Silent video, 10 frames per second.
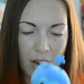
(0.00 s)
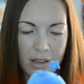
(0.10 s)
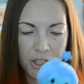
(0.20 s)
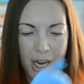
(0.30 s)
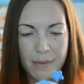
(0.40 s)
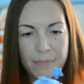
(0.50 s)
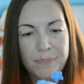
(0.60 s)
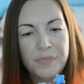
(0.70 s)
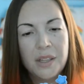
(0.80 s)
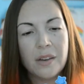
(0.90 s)
on Champ.
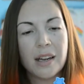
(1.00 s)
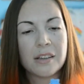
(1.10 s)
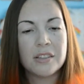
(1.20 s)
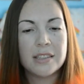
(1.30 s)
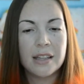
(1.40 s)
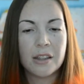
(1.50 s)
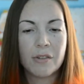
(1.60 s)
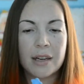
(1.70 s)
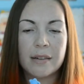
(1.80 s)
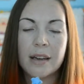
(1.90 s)
You can actually see the
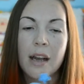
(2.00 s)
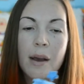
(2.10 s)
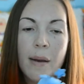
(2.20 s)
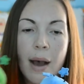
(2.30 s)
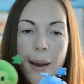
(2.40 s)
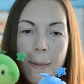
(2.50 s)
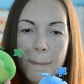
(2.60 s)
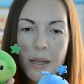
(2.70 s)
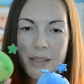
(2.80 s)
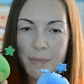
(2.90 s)
thread.
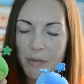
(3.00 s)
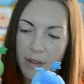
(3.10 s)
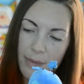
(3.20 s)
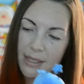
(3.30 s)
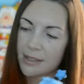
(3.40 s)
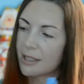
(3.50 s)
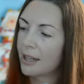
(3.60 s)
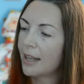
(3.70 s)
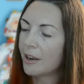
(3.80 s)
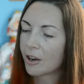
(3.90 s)
On some of them it's
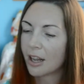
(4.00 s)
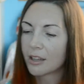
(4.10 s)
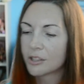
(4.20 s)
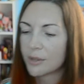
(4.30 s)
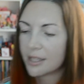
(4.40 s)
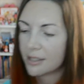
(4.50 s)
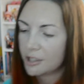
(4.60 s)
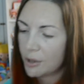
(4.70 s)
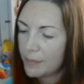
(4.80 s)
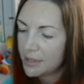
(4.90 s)
a lighter color, so it doesn't
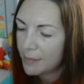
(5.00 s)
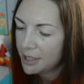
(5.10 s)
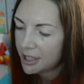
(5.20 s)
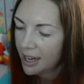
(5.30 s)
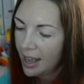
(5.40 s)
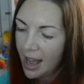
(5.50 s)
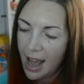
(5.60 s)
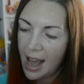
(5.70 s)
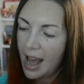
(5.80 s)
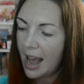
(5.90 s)
show up as much.
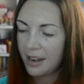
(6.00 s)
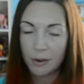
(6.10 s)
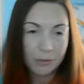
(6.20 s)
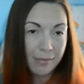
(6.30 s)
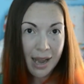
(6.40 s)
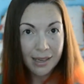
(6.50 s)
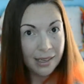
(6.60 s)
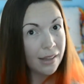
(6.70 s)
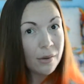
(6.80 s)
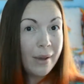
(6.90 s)
I don't mind it
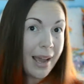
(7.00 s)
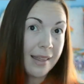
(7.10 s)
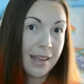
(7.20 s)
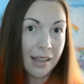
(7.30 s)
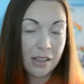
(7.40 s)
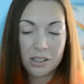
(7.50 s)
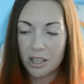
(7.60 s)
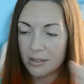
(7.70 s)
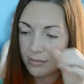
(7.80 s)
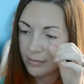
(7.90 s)
either way. I think it looks
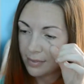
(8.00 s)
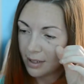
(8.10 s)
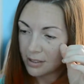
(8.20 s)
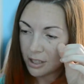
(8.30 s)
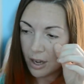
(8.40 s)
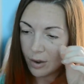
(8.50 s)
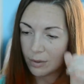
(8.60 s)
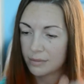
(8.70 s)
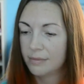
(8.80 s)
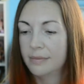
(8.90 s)
good.
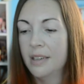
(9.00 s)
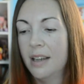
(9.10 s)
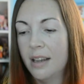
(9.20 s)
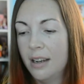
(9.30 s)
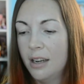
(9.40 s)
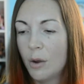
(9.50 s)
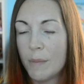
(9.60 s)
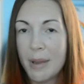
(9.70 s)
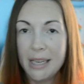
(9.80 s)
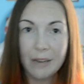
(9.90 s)
So no
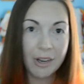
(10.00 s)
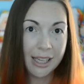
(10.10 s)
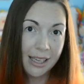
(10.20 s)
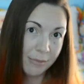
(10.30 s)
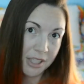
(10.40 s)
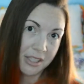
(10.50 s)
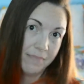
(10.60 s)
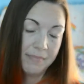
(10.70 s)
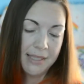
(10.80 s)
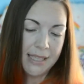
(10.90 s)
opinion really, I'm just
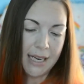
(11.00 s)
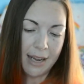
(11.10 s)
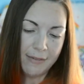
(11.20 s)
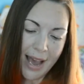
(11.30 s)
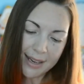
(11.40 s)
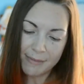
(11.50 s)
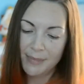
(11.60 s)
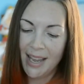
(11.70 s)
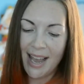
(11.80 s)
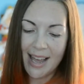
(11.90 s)
stating a fact.
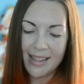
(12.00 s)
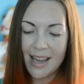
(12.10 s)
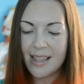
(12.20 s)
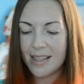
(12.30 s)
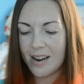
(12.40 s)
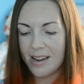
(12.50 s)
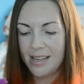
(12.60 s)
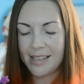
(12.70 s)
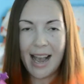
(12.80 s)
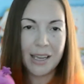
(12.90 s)
And then there
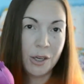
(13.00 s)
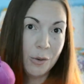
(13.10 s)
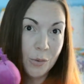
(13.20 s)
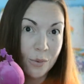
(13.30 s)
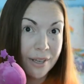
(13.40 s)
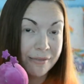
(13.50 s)
is IQ.